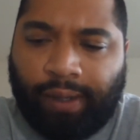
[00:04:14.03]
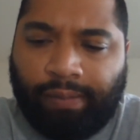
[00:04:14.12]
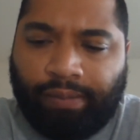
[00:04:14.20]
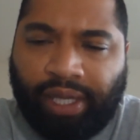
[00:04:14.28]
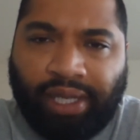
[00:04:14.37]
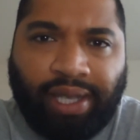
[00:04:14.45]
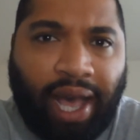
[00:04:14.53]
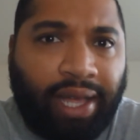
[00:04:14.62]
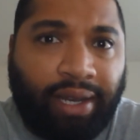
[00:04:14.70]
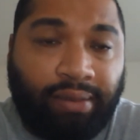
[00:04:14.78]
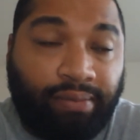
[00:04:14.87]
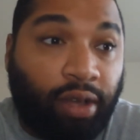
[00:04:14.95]
he's
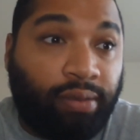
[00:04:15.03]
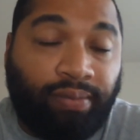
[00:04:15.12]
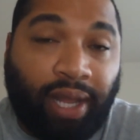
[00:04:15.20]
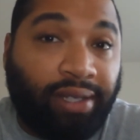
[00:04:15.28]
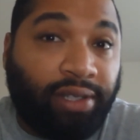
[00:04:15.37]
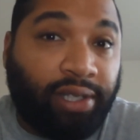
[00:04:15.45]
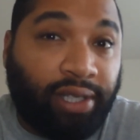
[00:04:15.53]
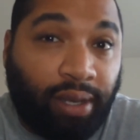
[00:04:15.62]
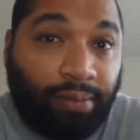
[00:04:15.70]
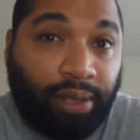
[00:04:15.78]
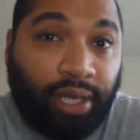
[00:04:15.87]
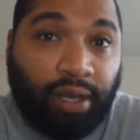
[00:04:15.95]
hiding not just
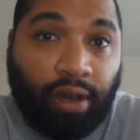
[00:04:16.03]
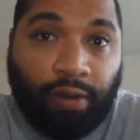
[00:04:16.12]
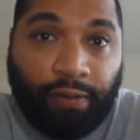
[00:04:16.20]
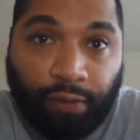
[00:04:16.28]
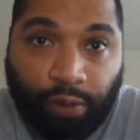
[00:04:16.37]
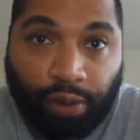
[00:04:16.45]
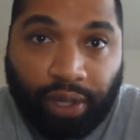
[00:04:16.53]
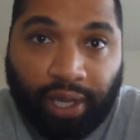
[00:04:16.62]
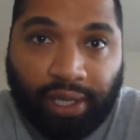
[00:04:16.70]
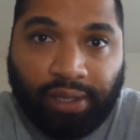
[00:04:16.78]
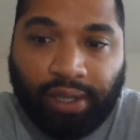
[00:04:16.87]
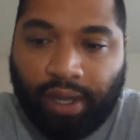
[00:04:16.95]
something, a few
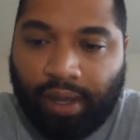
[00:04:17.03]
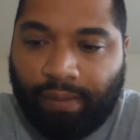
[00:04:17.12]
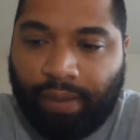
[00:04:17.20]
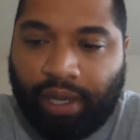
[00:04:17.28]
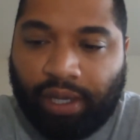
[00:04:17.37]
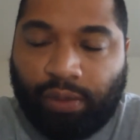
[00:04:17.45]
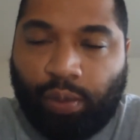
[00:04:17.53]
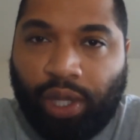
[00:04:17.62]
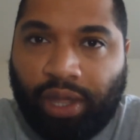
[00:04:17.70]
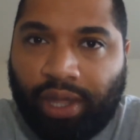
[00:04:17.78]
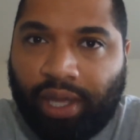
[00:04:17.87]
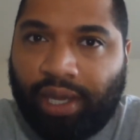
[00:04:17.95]
things, because we
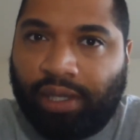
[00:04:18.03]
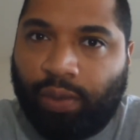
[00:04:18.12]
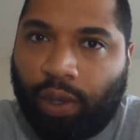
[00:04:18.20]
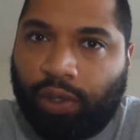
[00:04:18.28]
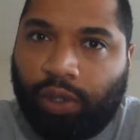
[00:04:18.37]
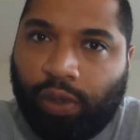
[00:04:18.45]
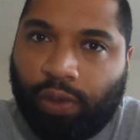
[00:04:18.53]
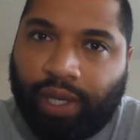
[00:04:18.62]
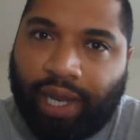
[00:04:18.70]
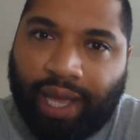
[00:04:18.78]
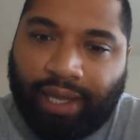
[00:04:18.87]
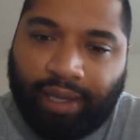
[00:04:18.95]
think as well too, in
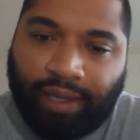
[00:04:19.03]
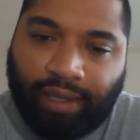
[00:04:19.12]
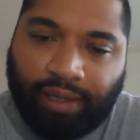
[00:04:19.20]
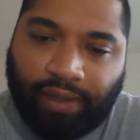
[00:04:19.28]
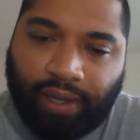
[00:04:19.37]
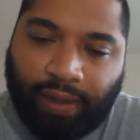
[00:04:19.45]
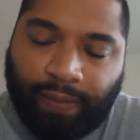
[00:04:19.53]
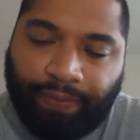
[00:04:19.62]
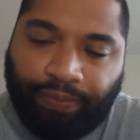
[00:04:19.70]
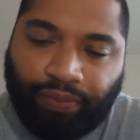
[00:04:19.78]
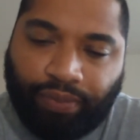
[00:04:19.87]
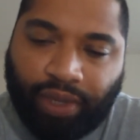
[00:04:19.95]

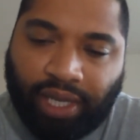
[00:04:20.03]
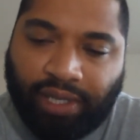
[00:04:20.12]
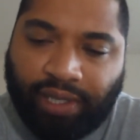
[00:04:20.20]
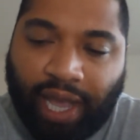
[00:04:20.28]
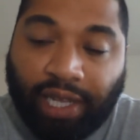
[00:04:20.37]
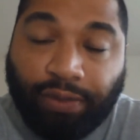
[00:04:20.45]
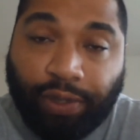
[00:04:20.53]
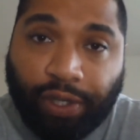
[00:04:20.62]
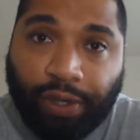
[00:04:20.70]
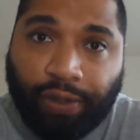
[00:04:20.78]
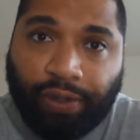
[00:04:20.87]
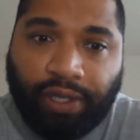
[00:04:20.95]
his tax
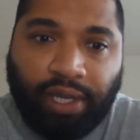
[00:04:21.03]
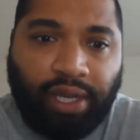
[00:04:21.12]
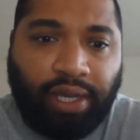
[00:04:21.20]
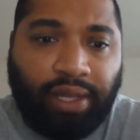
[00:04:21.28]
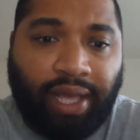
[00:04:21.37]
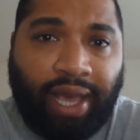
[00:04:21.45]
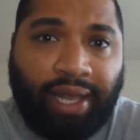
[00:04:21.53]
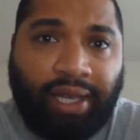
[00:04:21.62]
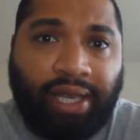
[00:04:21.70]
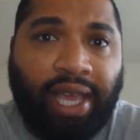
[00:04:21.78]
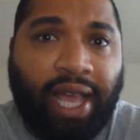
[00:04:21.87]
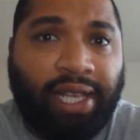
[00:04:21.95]
returns, that
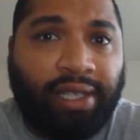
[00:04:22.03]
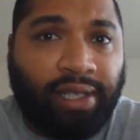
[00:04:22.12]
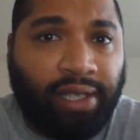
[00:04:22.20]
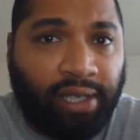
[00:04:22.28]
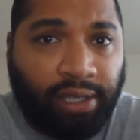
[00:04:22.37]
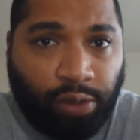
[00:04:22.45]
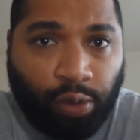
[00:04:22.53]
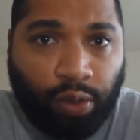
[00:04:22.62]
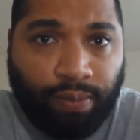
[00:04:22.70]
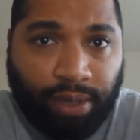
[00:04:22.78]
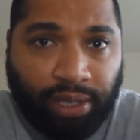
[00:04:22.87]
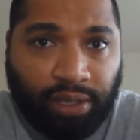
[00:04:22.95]
he is
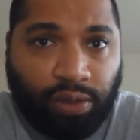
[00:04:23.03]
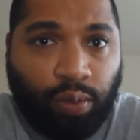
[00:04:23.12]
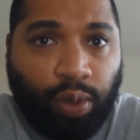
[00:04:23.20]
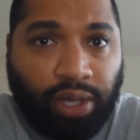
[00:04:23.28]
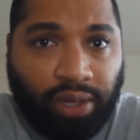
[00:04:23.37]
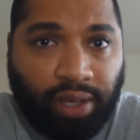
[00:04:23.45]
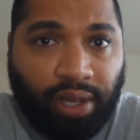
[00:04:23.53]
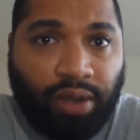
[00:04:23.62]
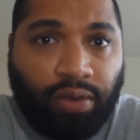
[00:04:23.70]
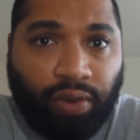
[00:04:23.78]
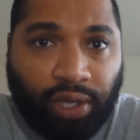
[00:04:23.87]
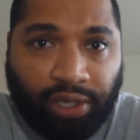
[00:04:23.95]
doing business with
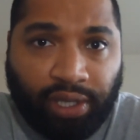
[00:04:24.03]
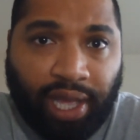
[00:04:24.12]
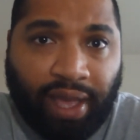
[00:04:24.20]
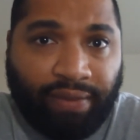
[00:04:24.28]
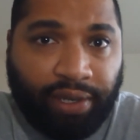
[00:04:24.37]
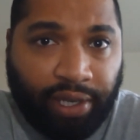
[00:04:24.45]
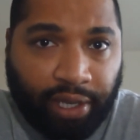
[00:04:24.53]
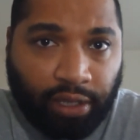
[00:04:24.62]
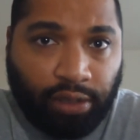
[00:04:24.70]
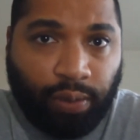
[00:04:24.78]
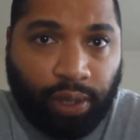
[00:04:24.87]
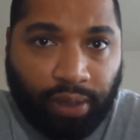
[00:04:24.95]
Russia, having
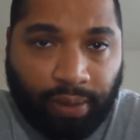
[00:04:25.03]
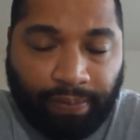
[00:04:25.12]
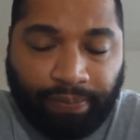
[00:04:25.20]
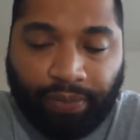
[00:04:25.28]
dealings with them.